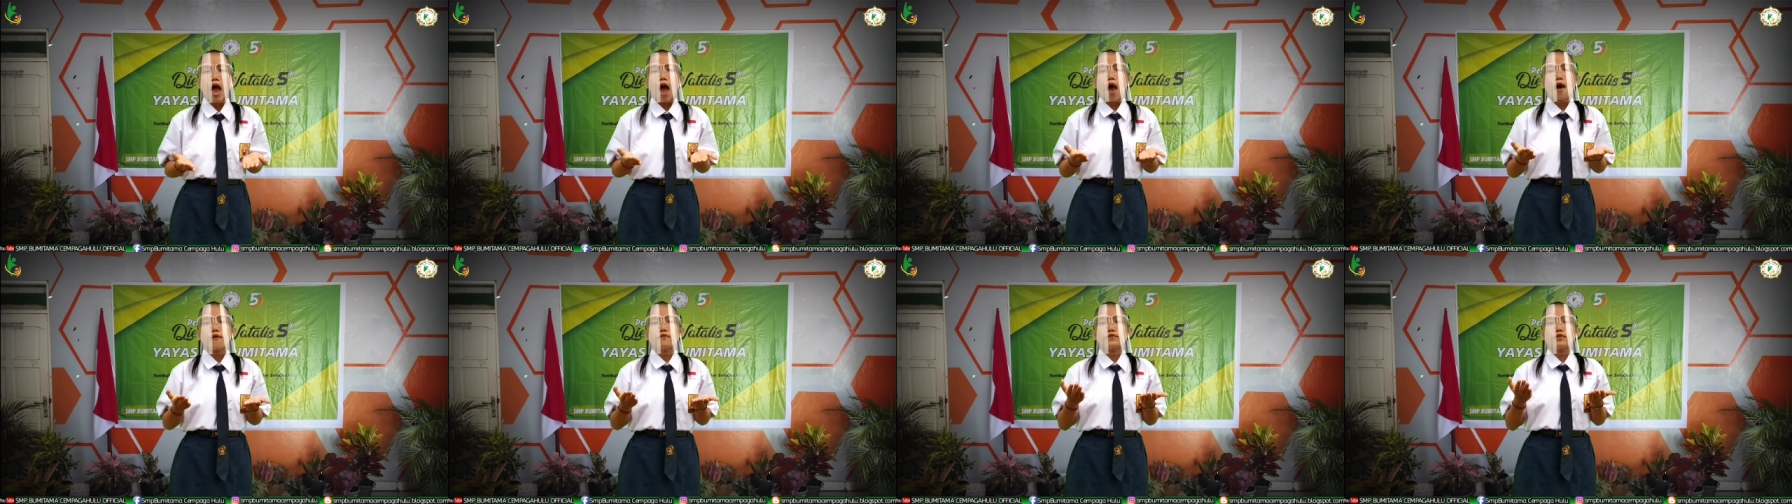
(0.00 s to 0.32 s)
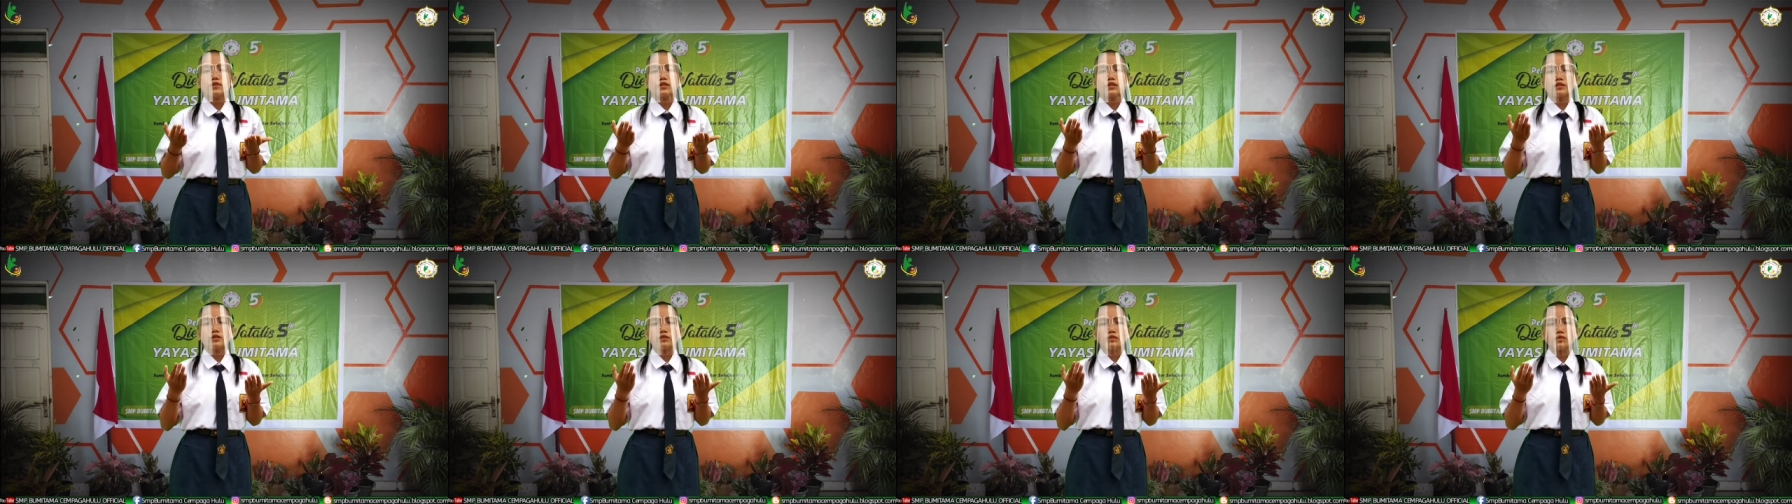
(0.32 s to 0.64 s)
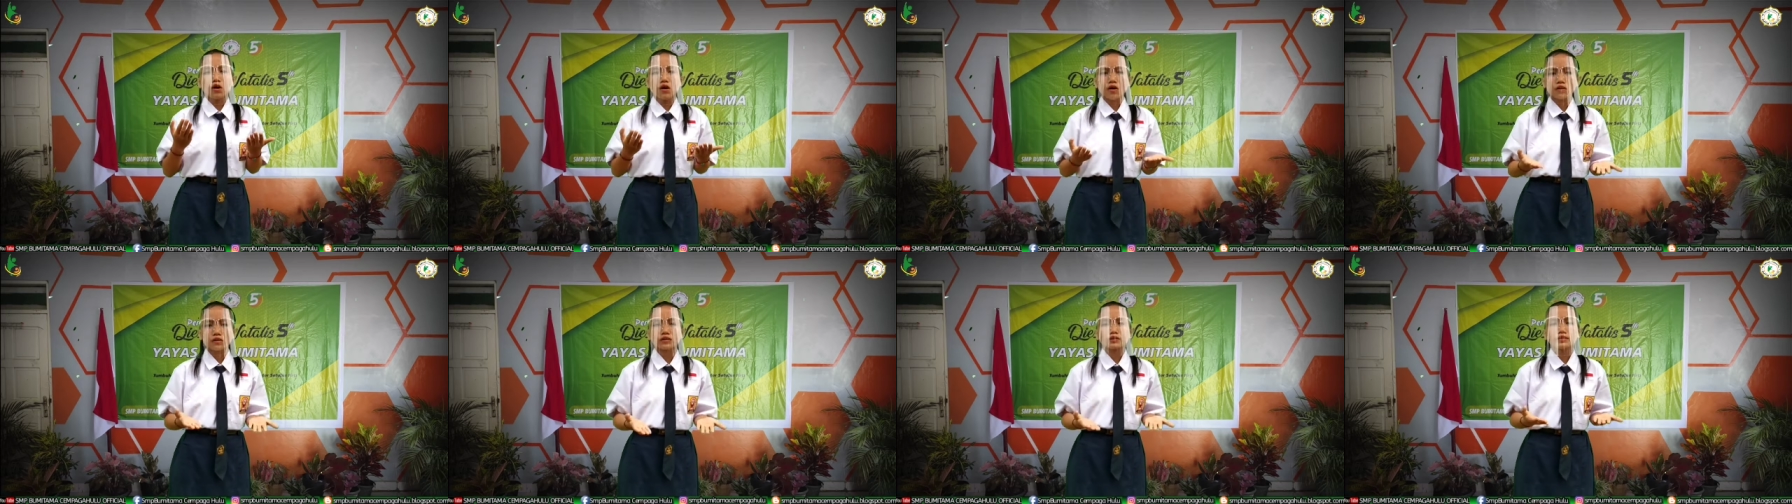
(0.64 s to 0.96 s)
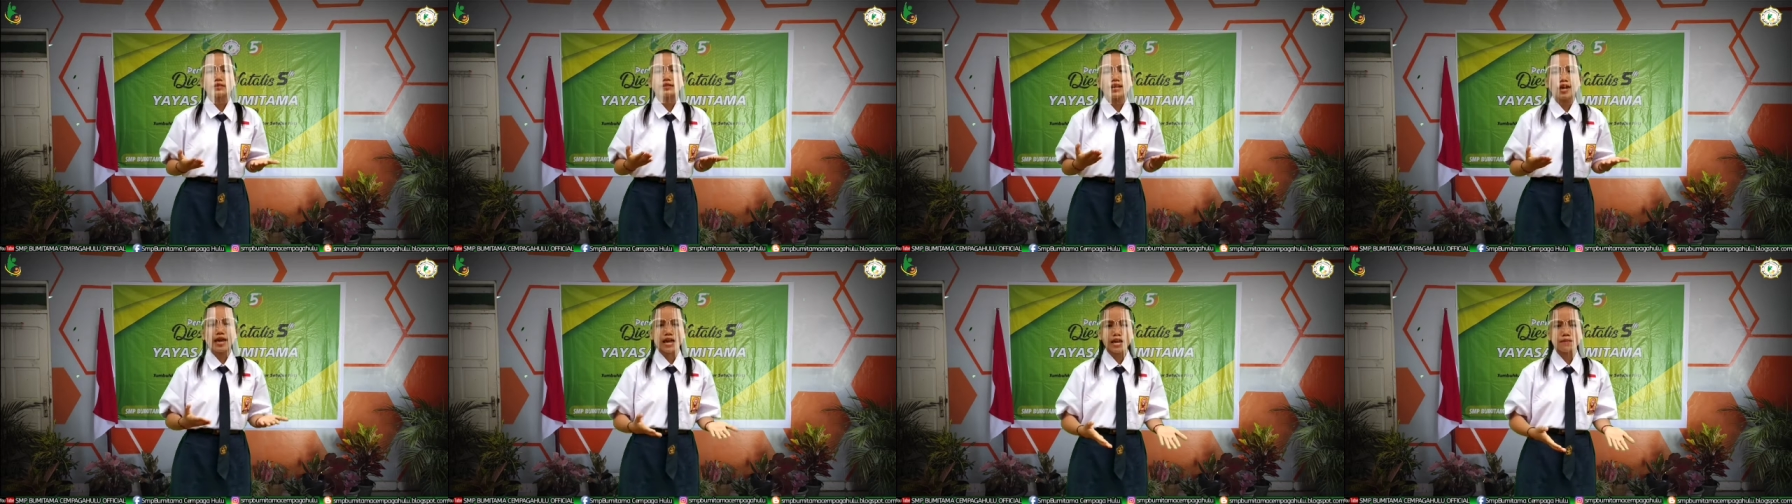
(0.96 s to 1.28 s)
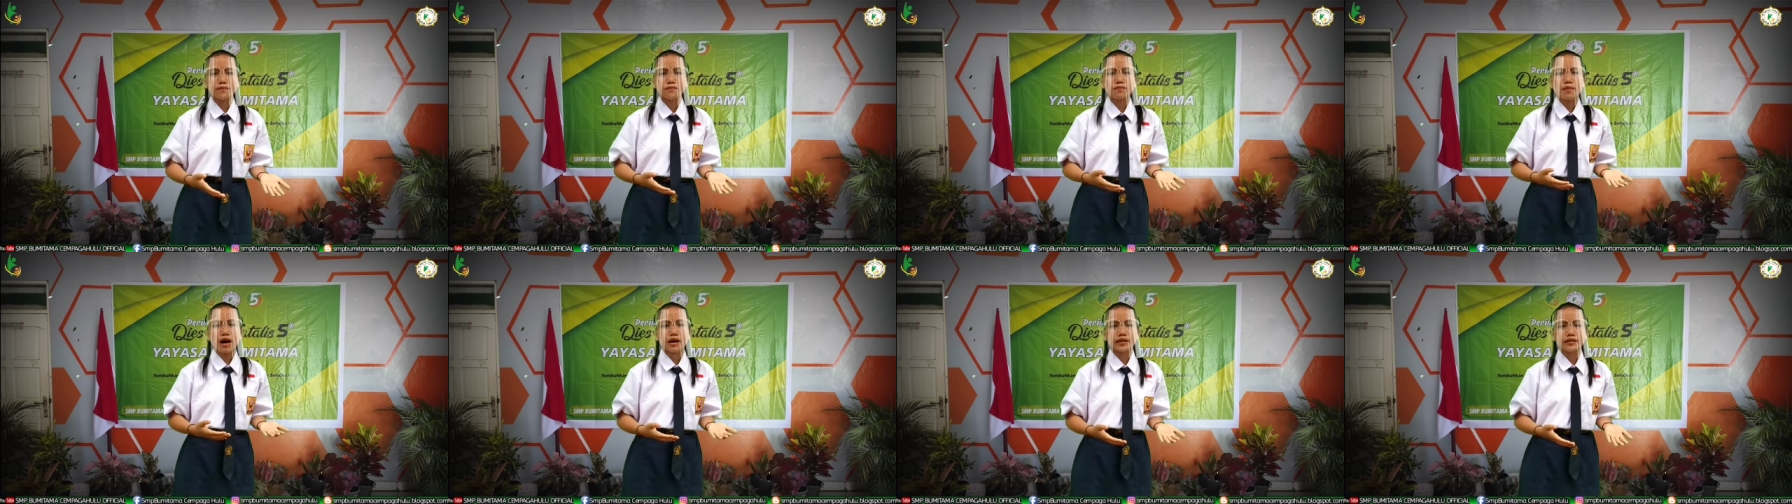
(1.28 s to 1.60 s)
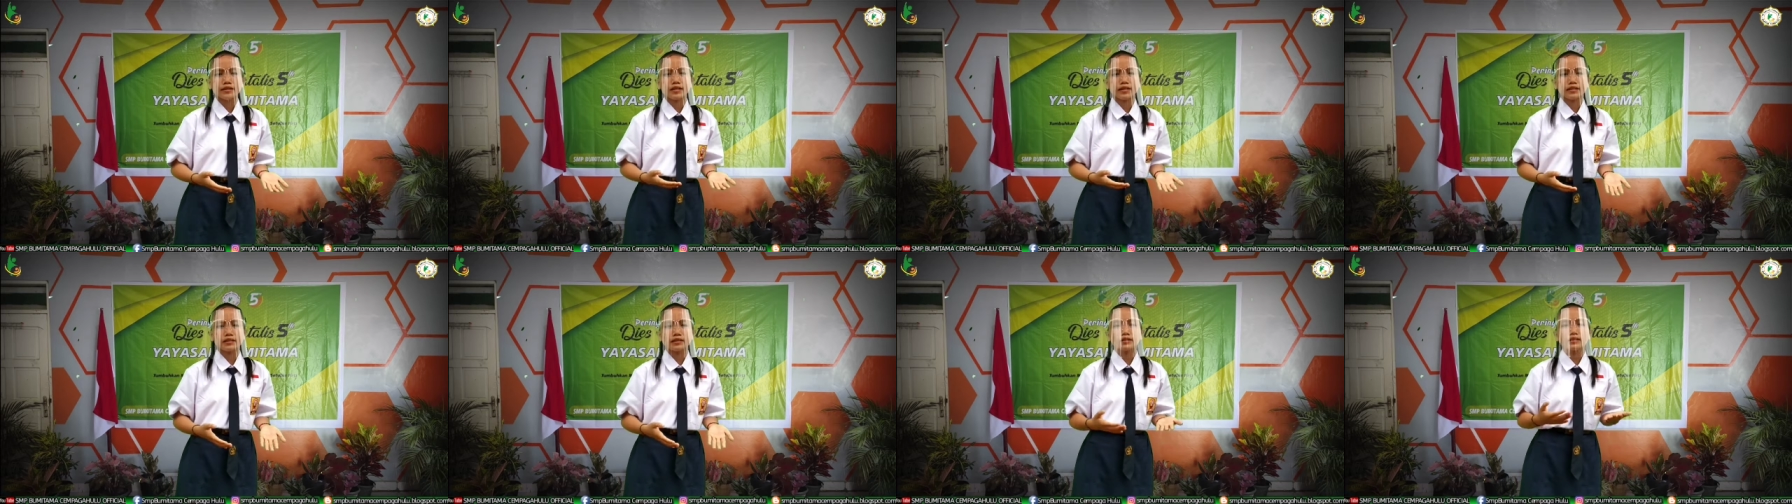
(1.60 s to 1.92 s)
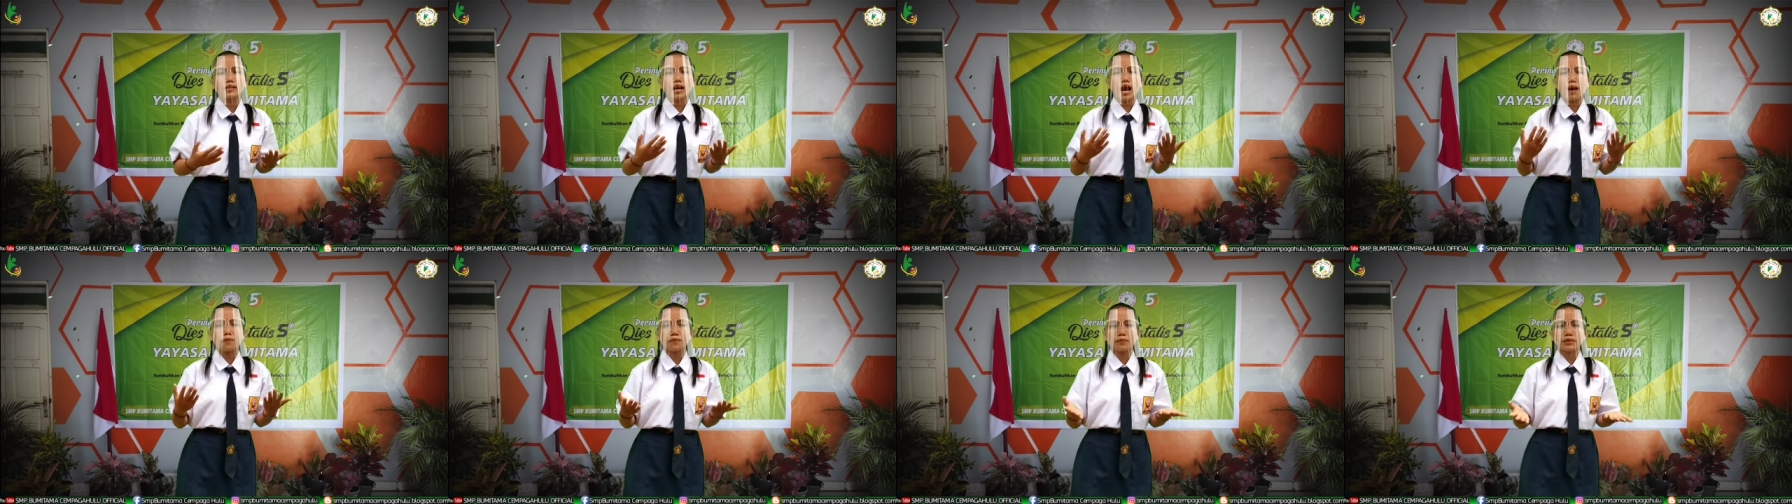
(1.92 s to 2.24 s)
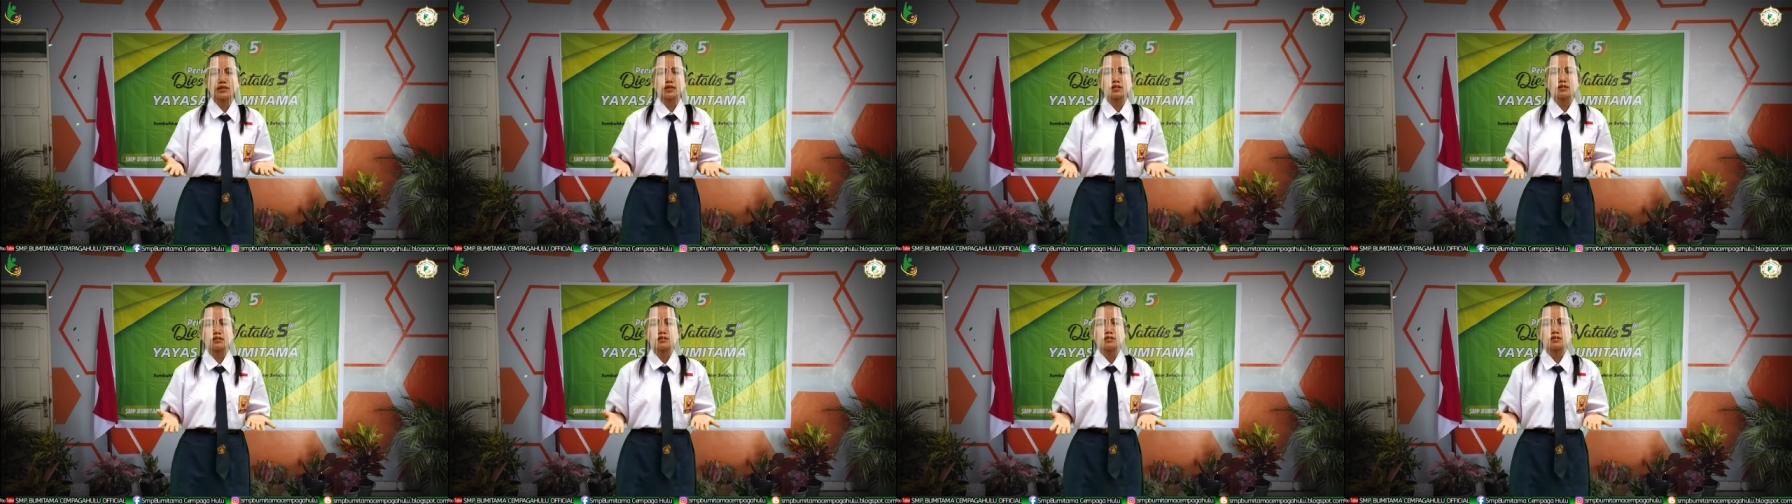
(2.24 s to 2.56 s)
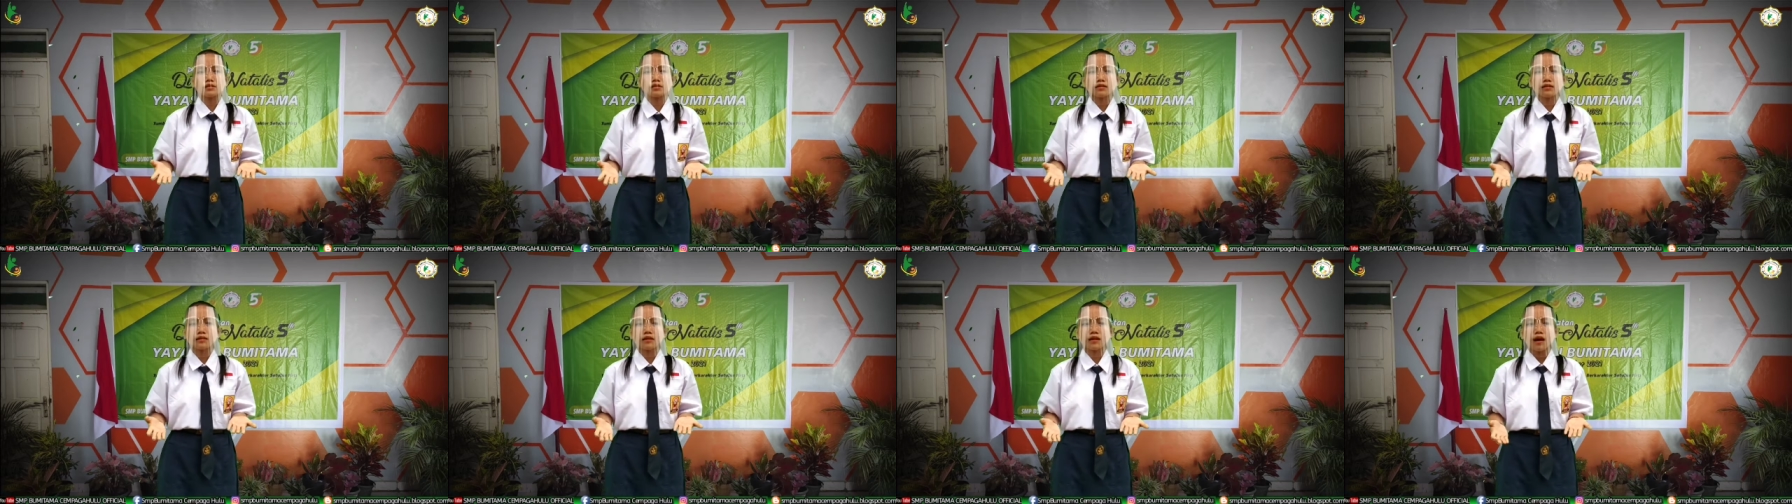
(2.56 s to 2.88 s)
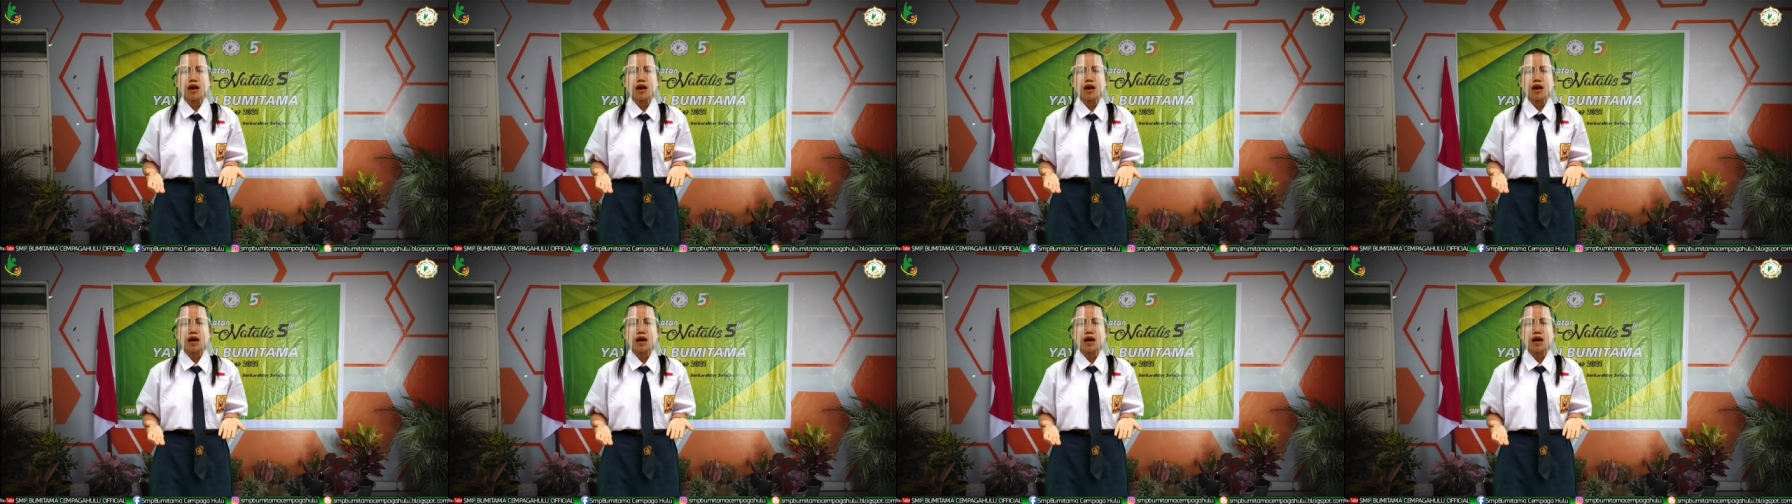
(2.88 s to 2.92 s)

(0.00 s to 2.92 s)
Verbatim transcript: even though they burden troubles.